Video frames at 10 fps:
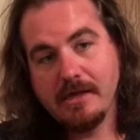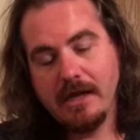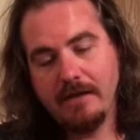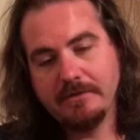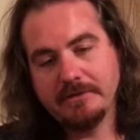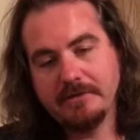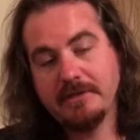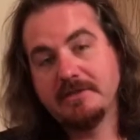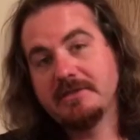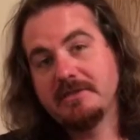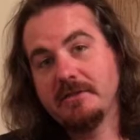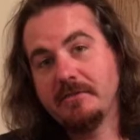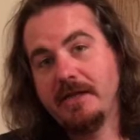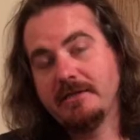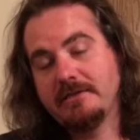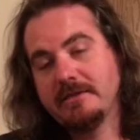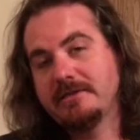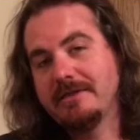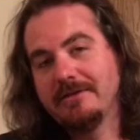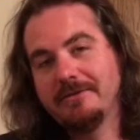Obviously this is still plastic
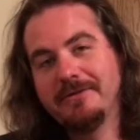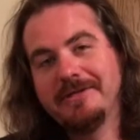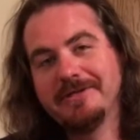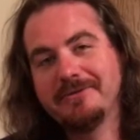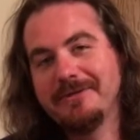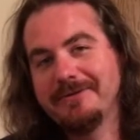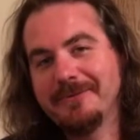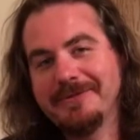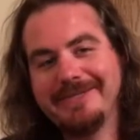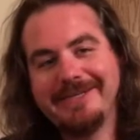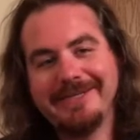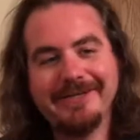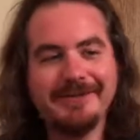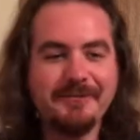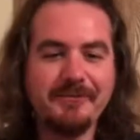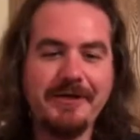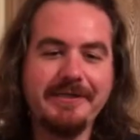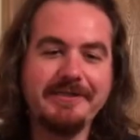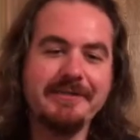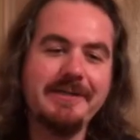sealed, this one with the
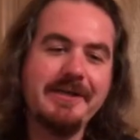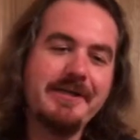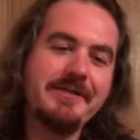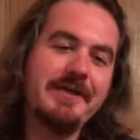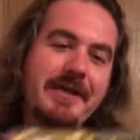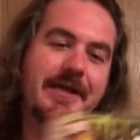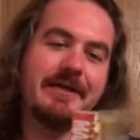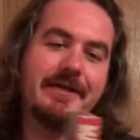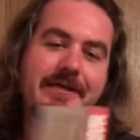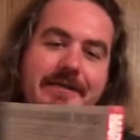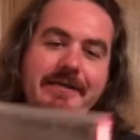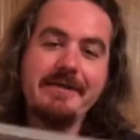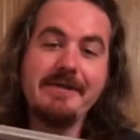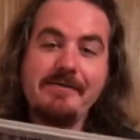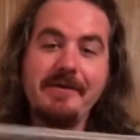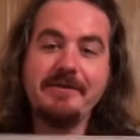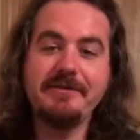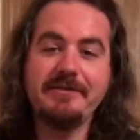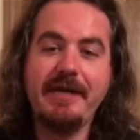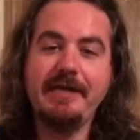price tag on it, which
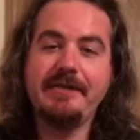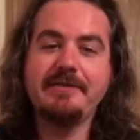is sad